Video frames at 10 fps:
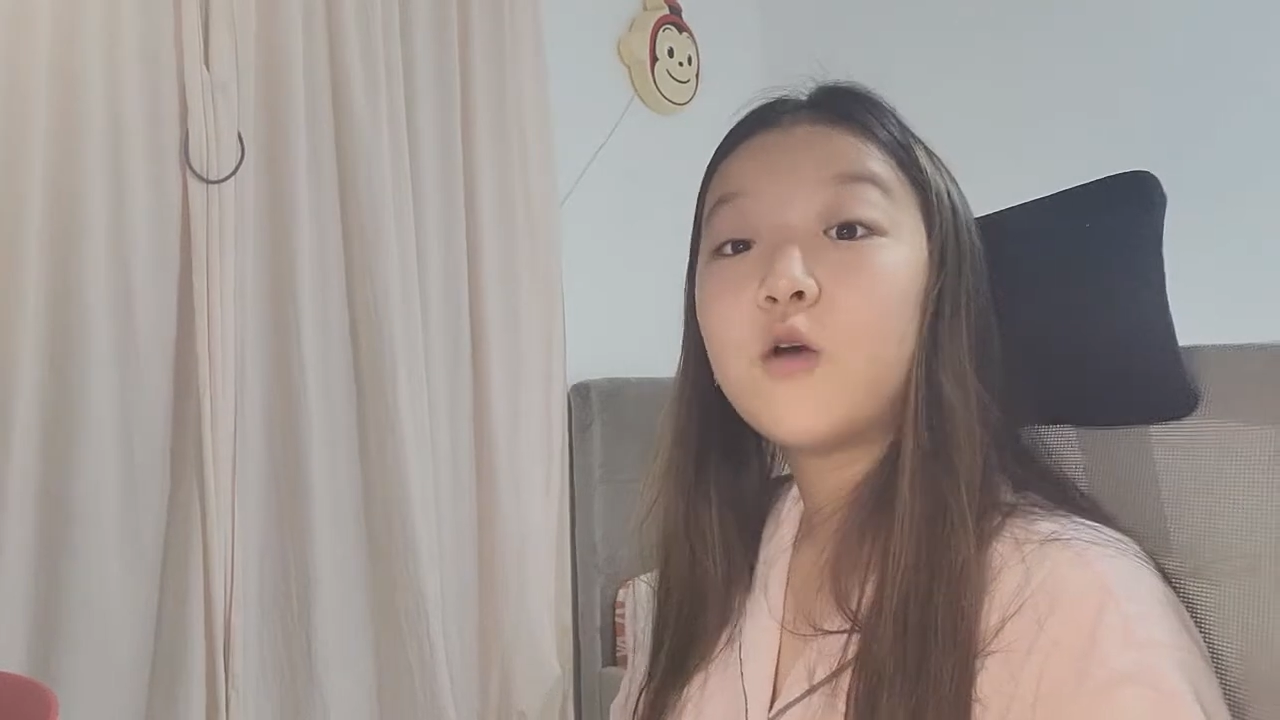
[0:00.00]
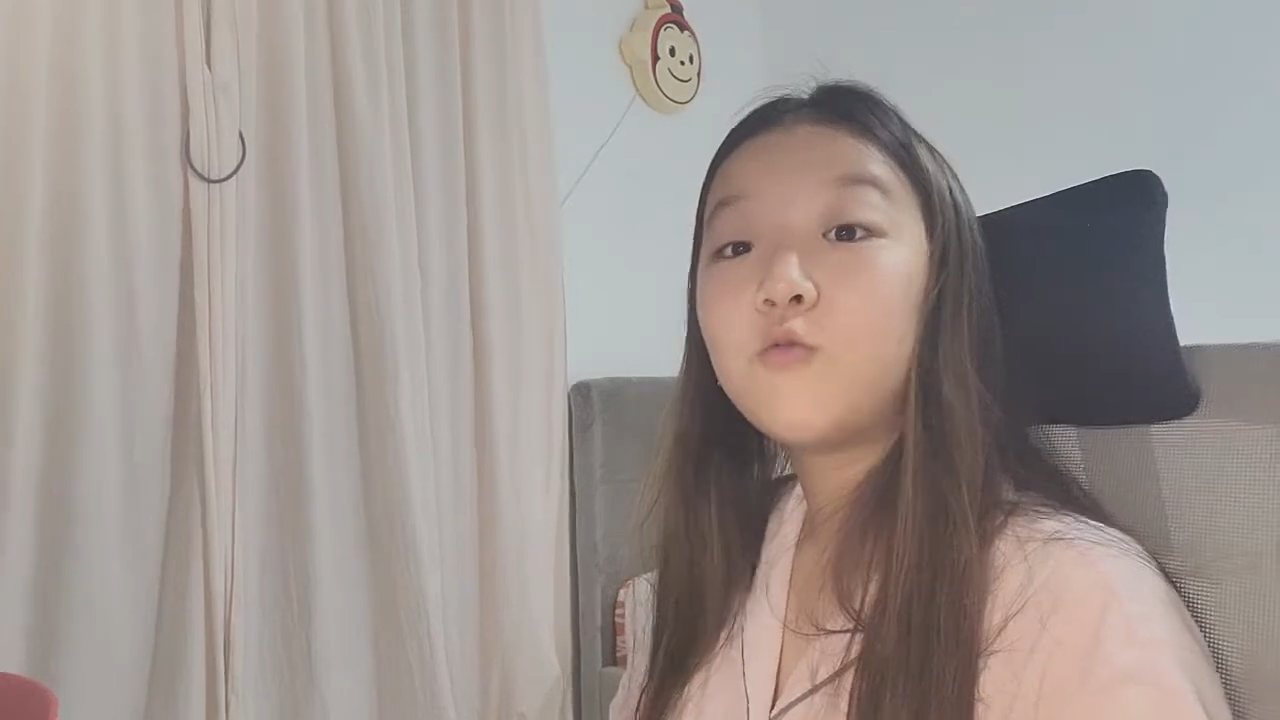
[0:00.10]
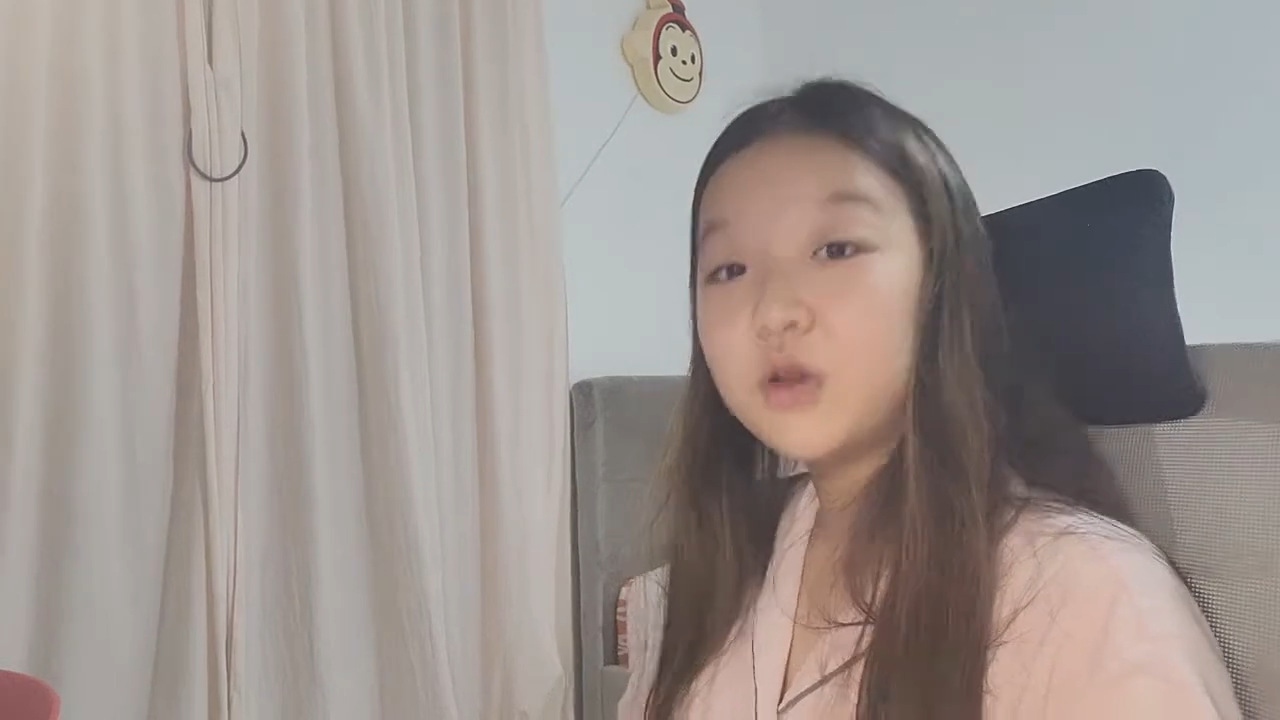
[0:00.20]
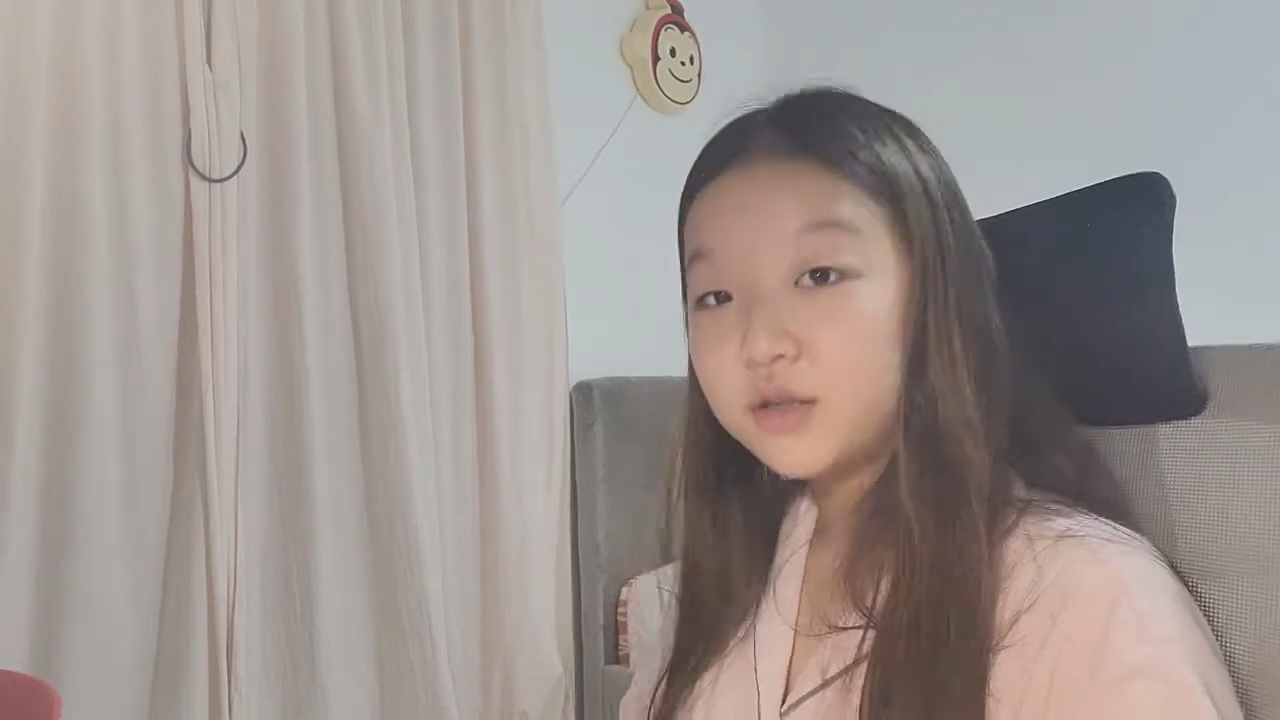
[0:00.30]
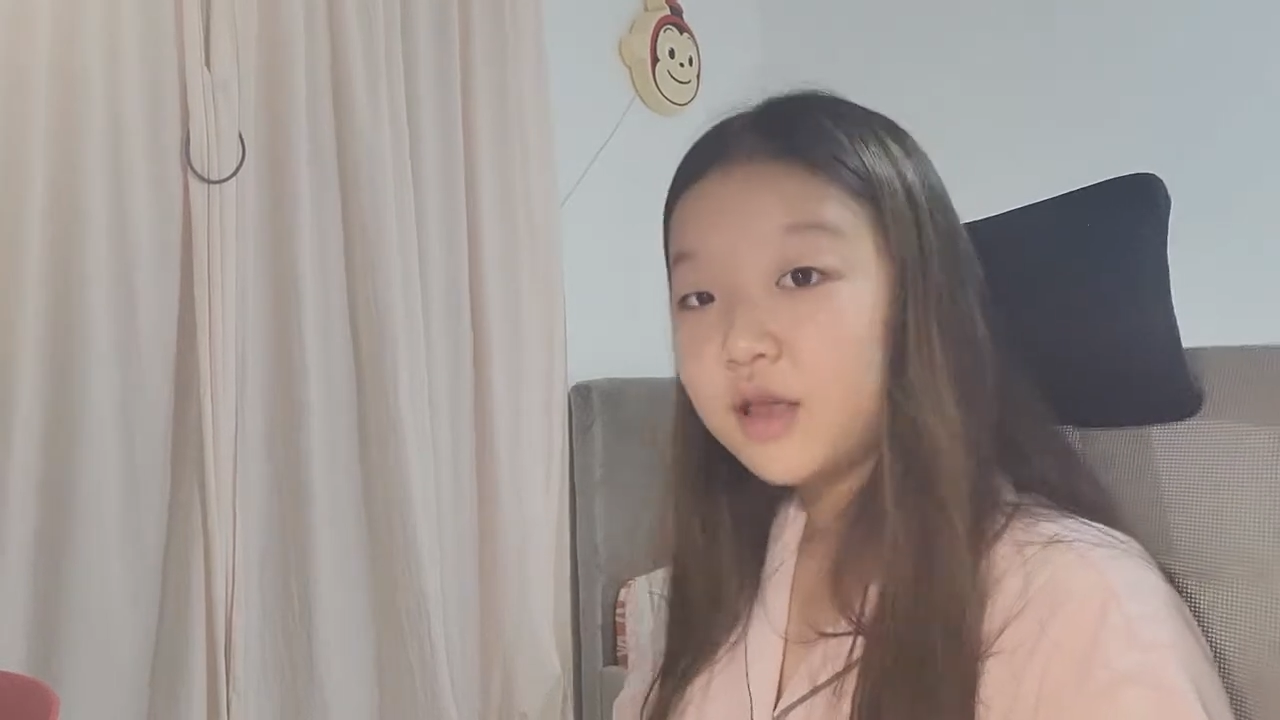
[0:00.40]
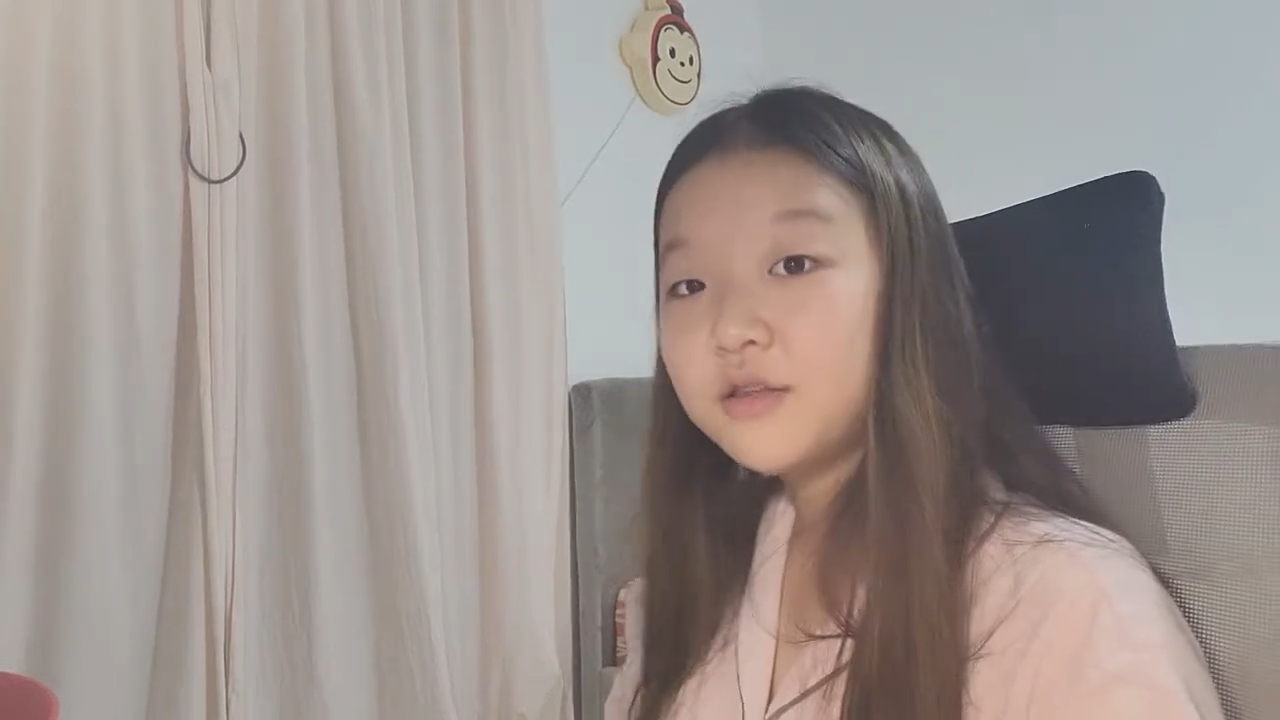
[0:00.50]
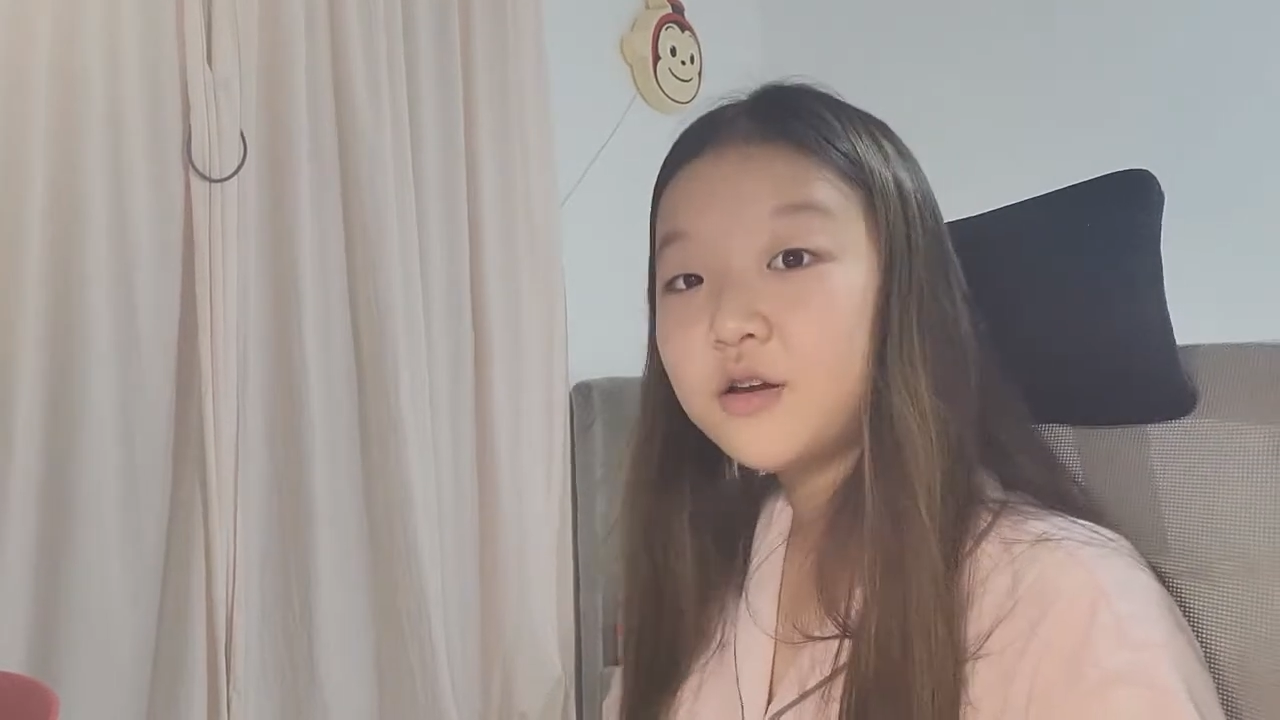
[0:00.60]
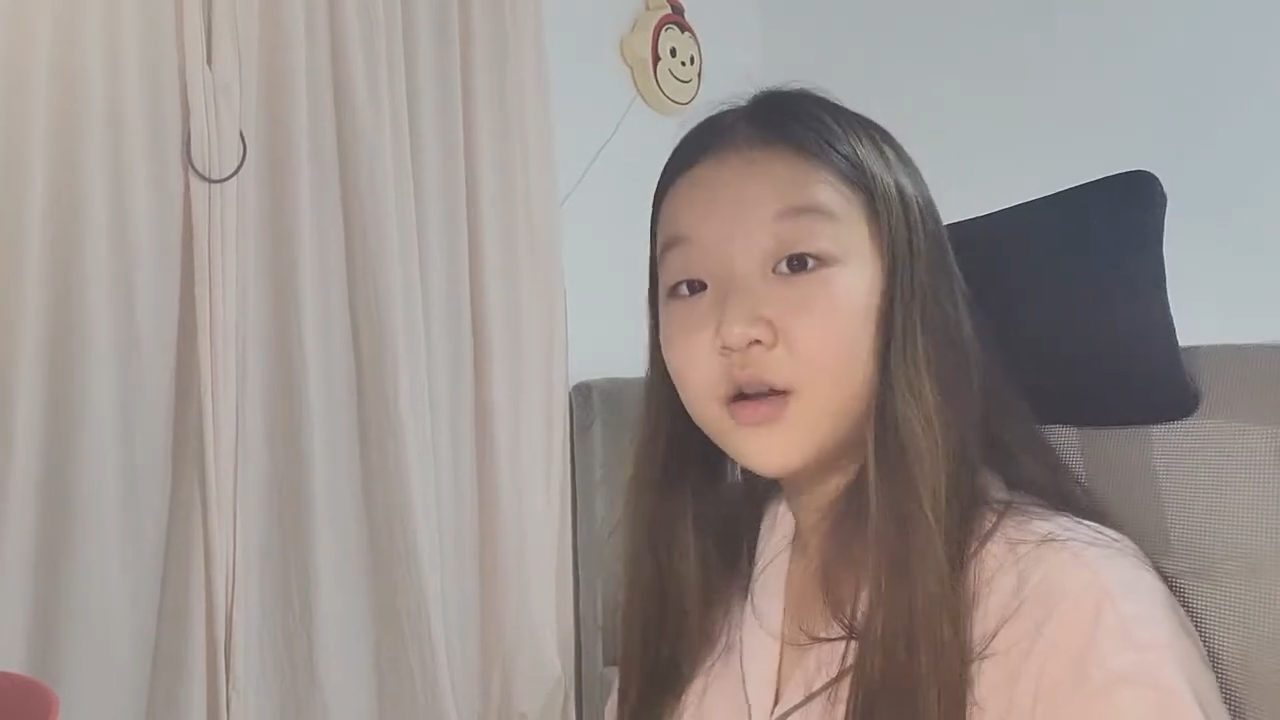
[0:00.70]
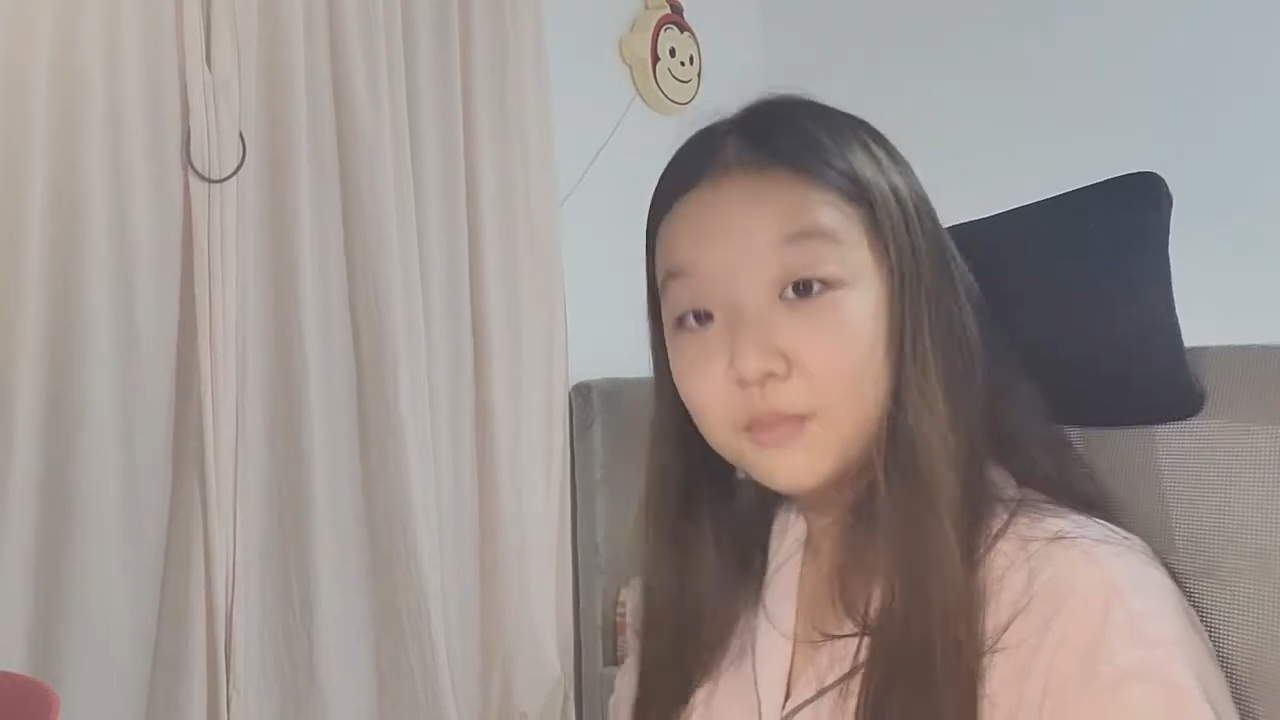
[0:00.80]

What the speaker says: with another